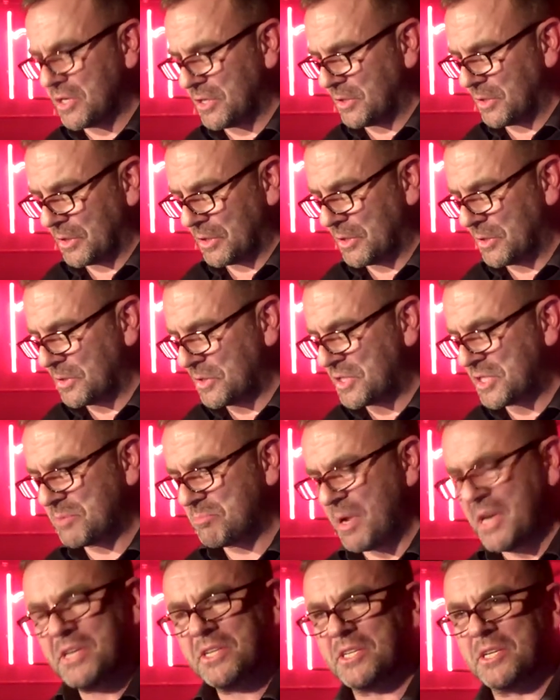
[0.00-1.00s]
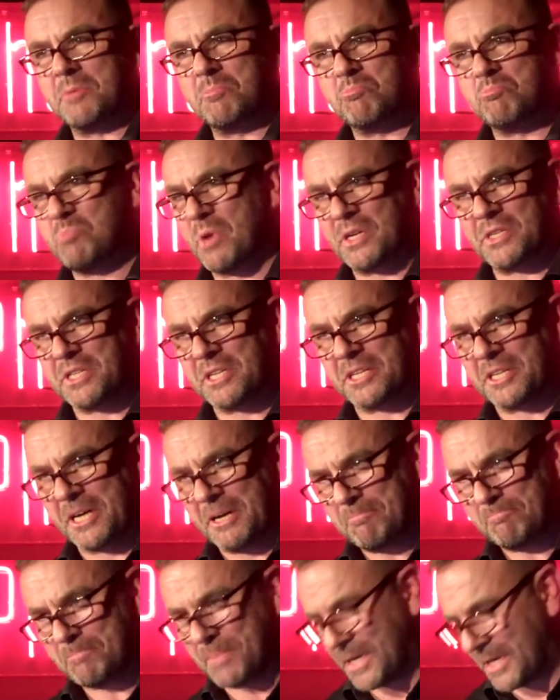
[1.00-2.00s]
girlhood spent in
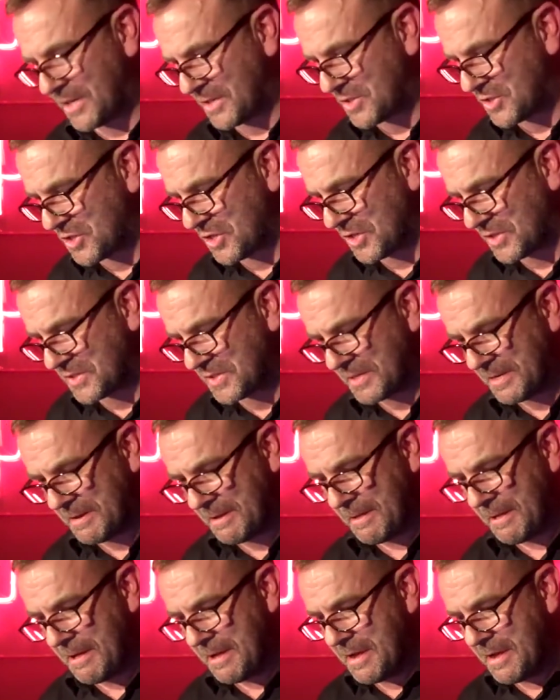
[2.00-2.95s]
buttercup pastures.